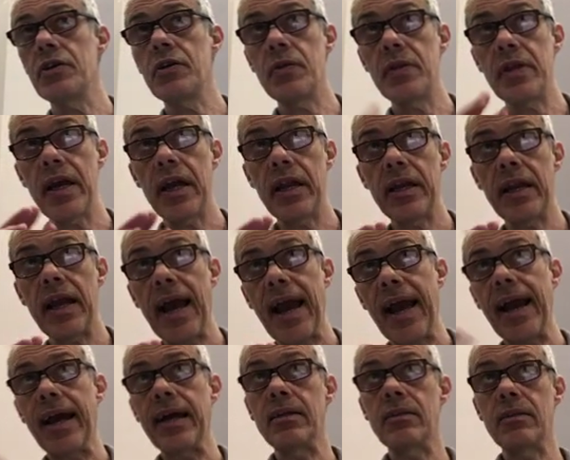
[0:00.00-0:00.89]
you then
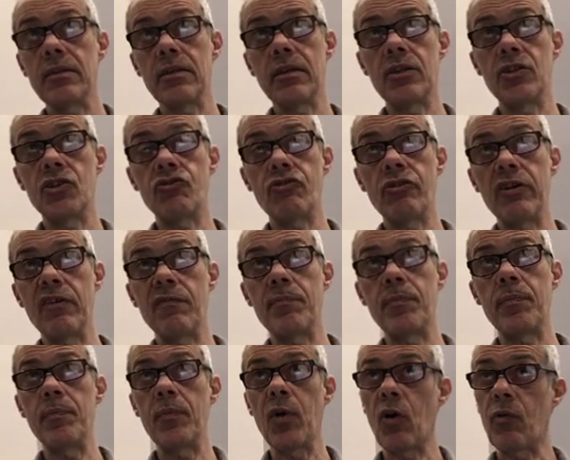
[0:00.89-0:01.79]
add a string of,
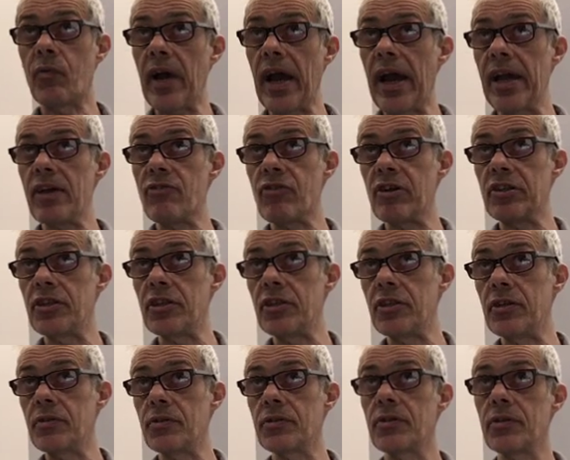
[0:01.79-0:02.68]
of A
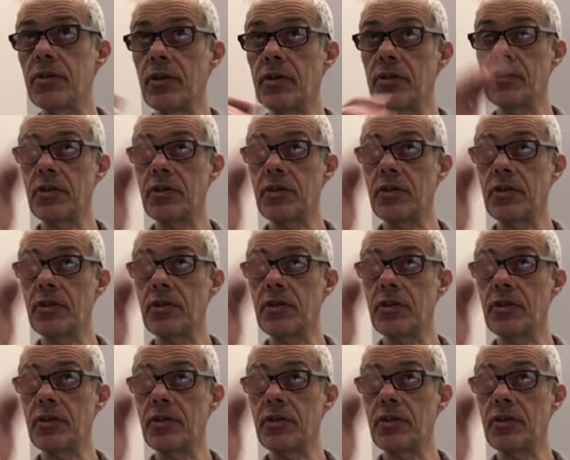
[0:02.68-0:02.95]
residues.